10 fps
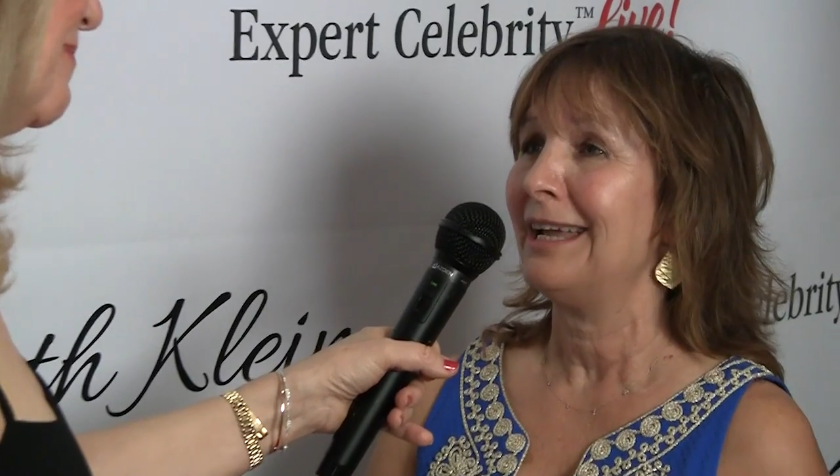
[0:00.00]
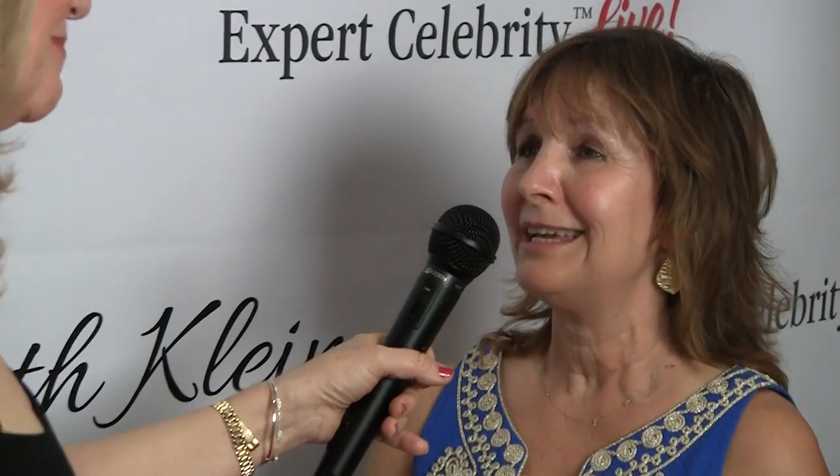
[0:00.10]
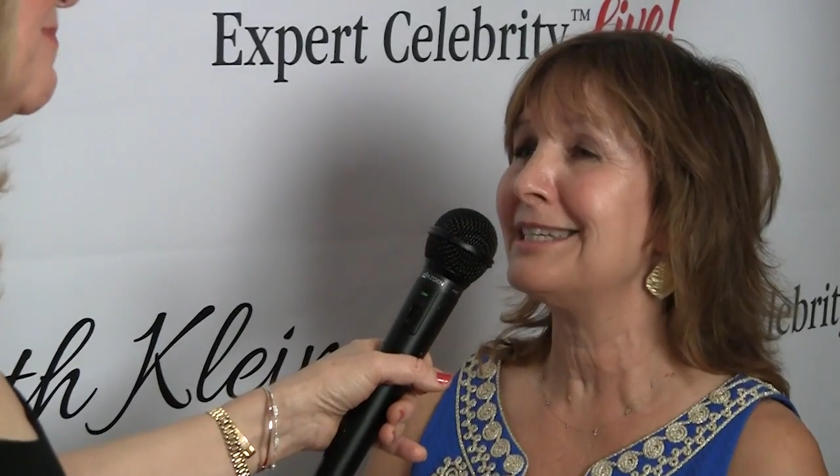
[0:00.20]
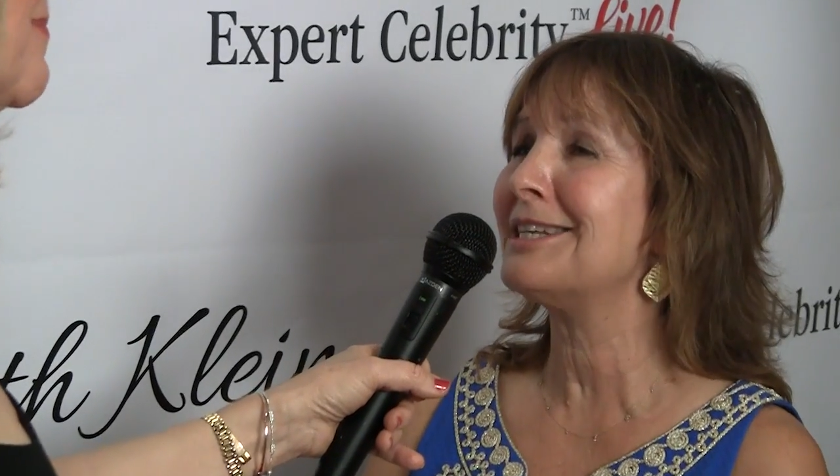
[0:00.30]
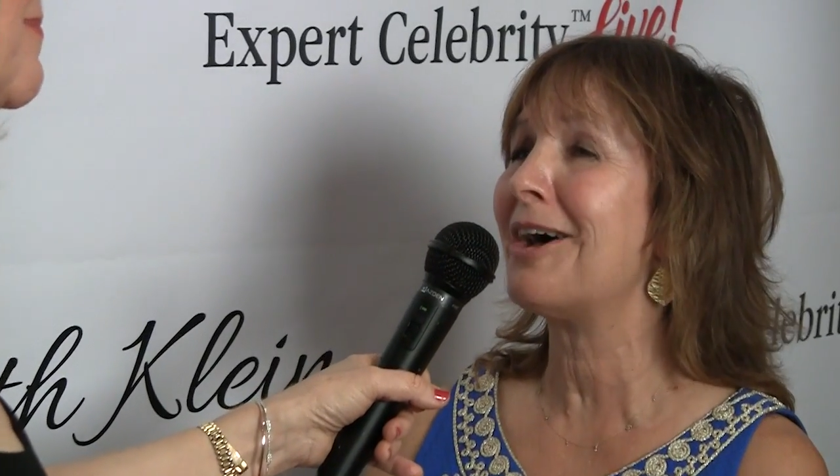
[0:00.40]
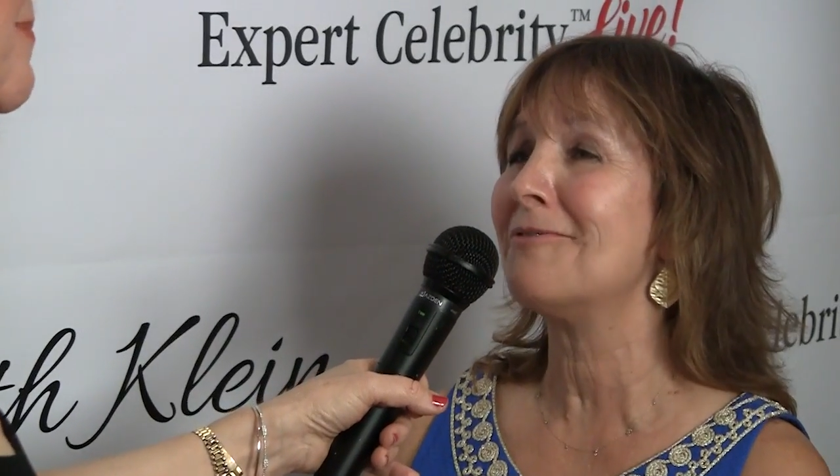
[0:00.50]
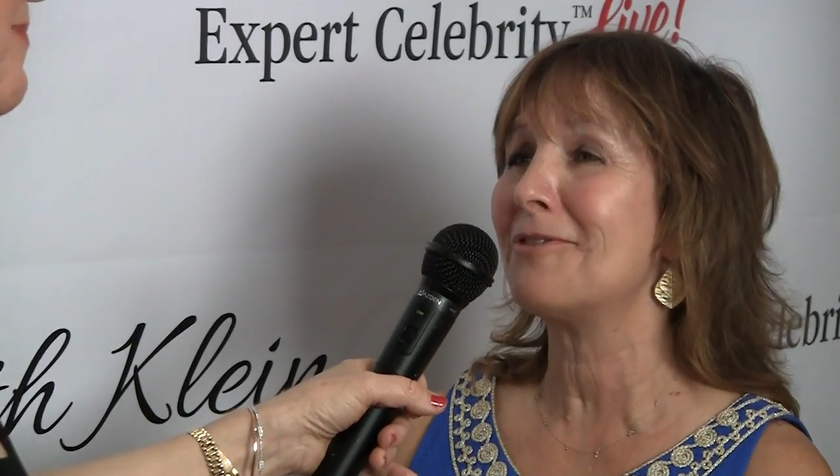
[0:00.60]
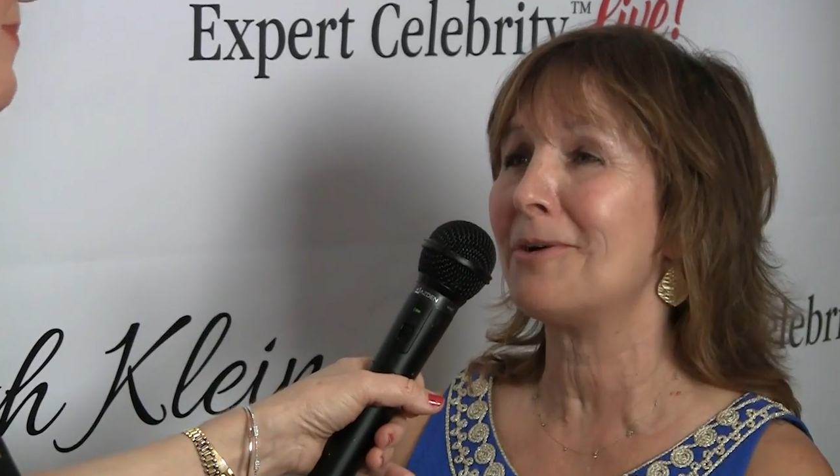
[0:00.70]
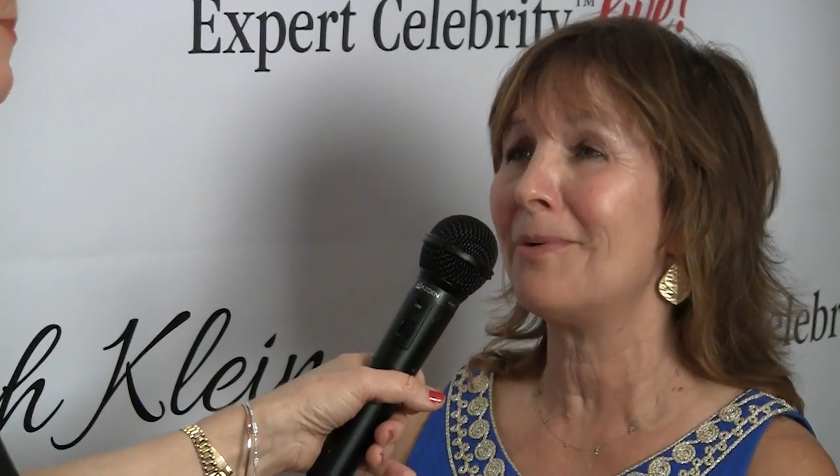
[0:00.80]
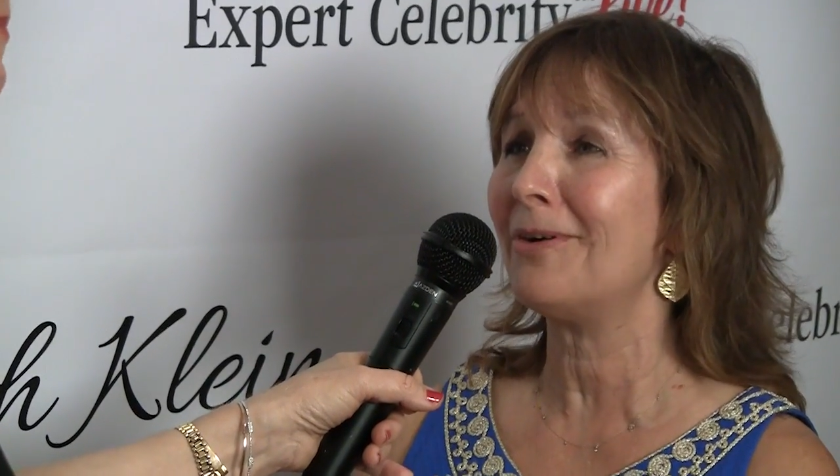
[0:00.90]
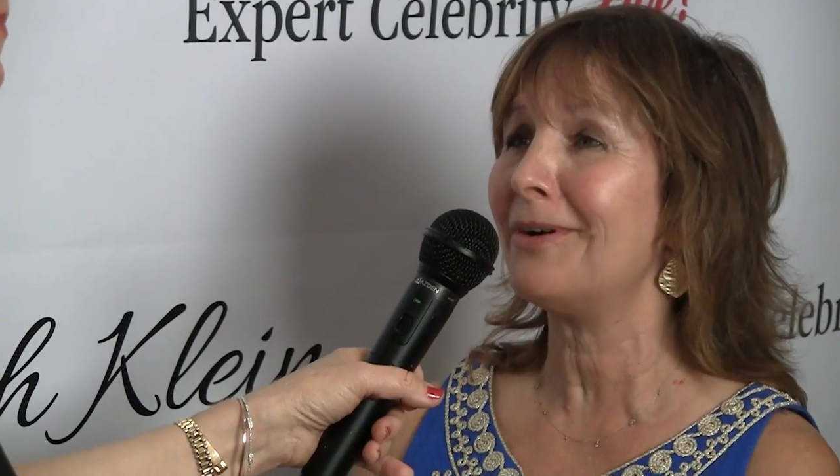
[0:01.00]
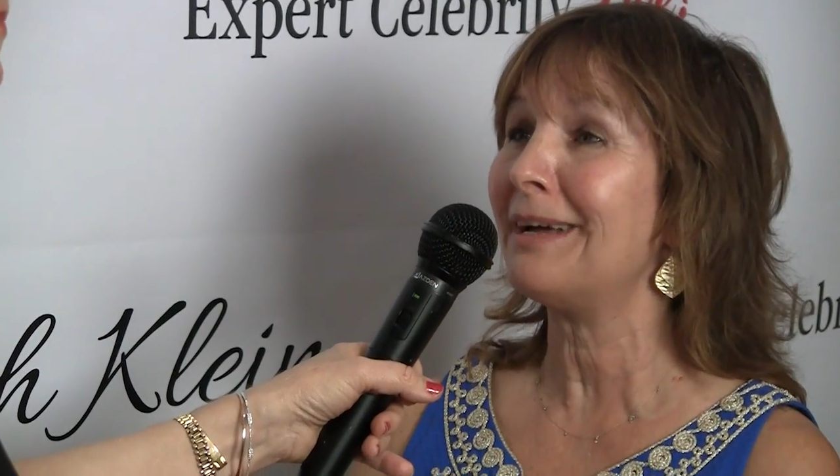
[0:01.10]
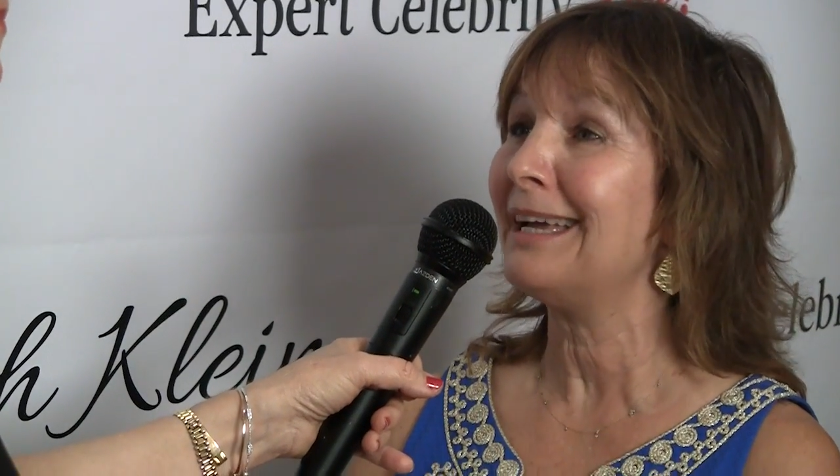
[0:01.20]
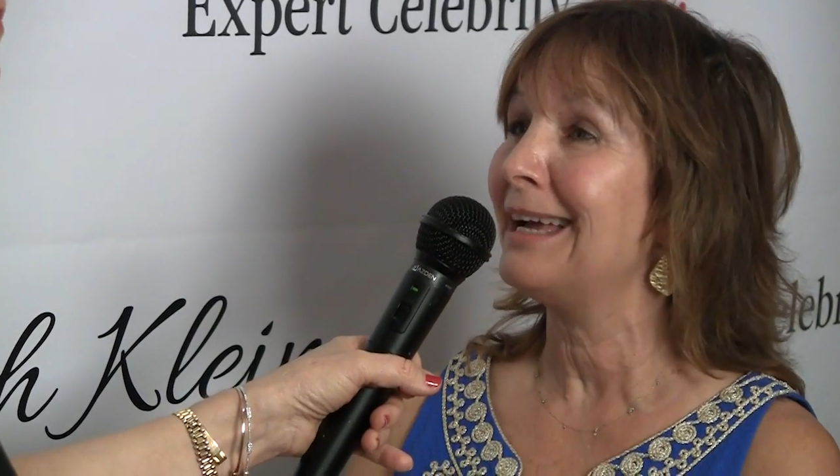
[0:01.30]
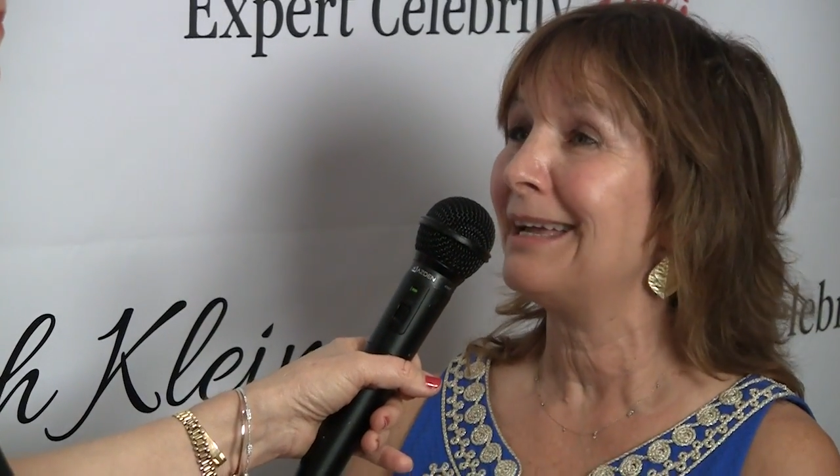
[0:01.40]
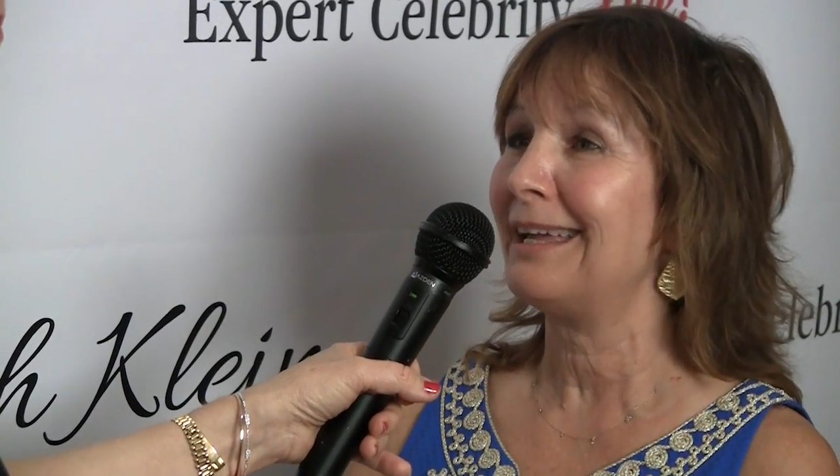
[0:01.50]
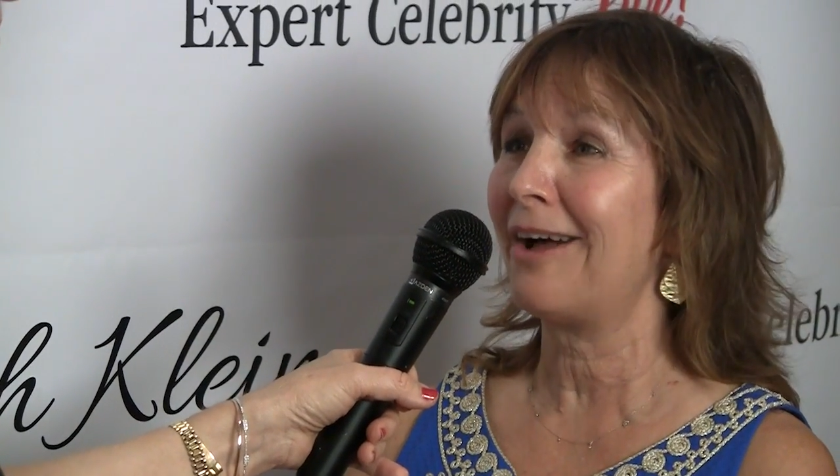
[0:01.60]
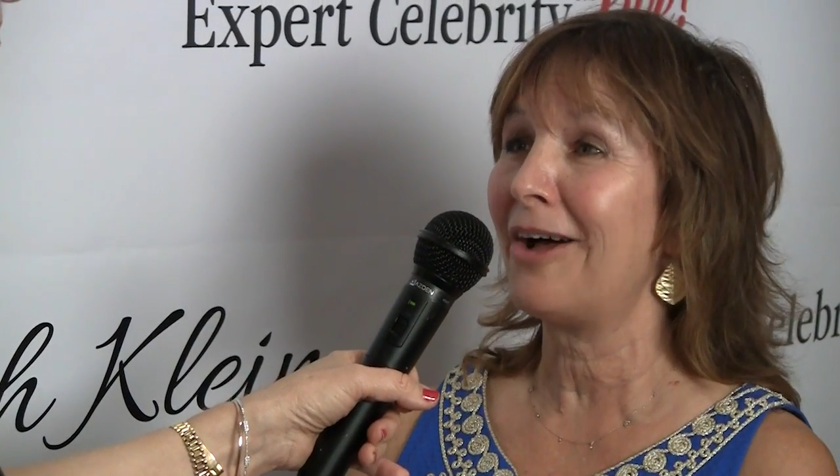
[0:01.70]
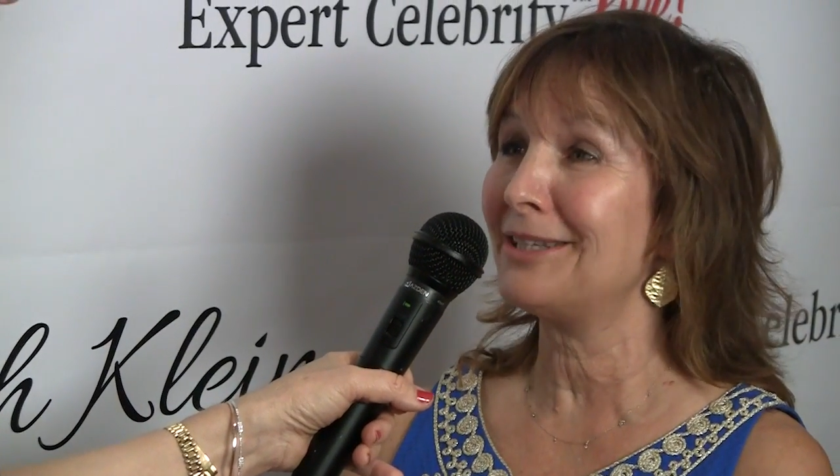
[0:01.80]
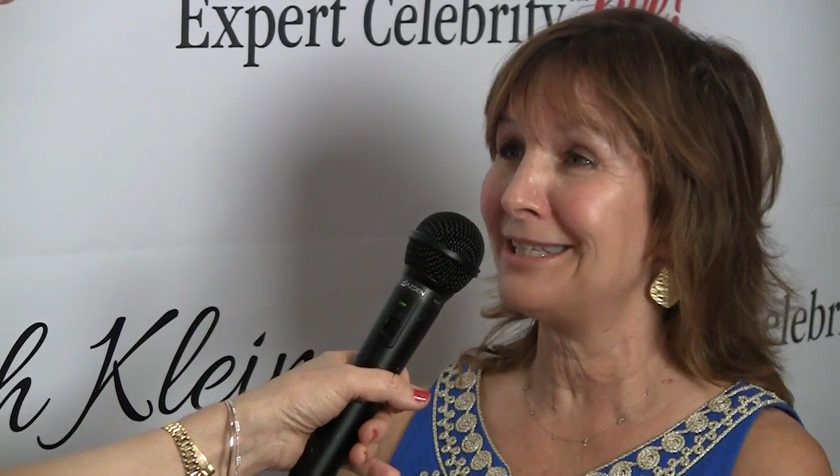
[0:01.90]
He's nonverbal,
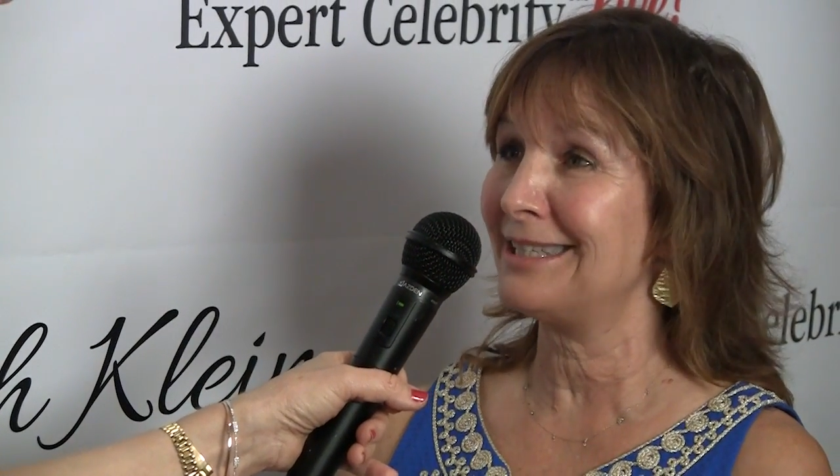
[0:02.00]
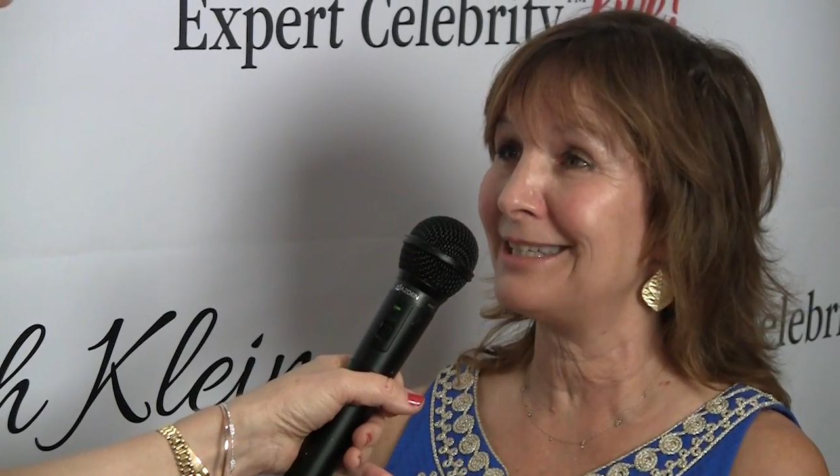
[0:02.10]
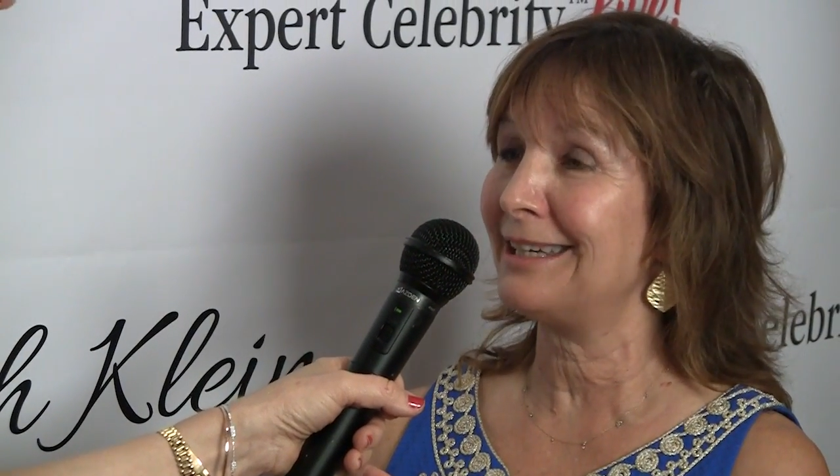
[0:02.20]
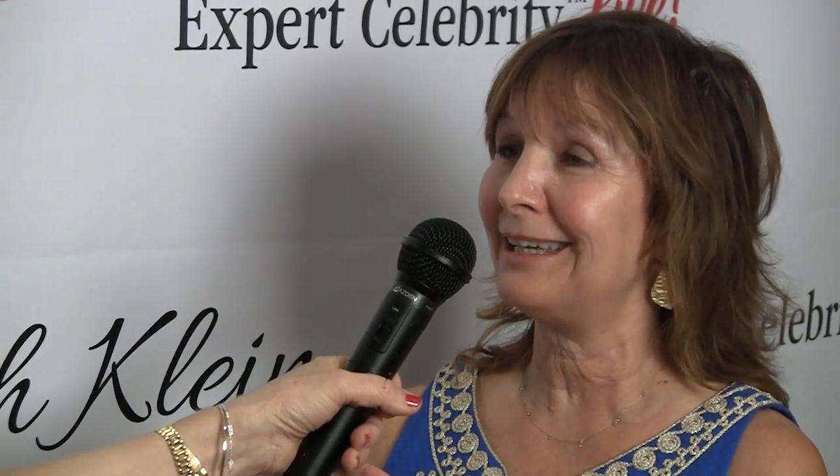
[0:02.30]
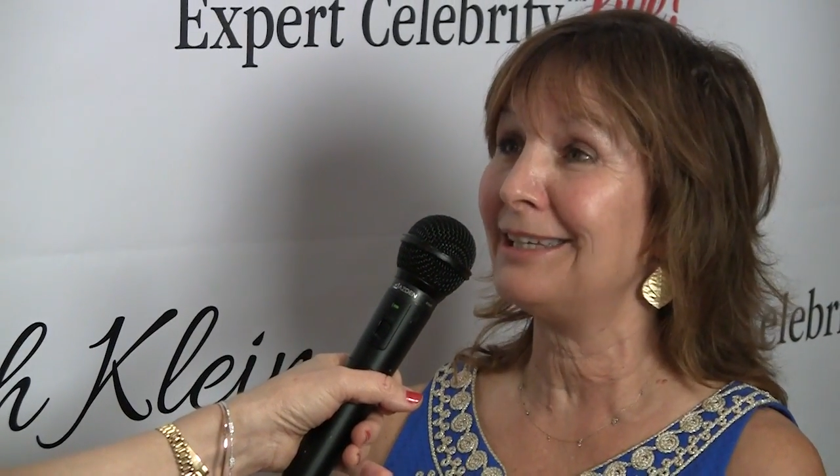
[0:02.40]
autistic.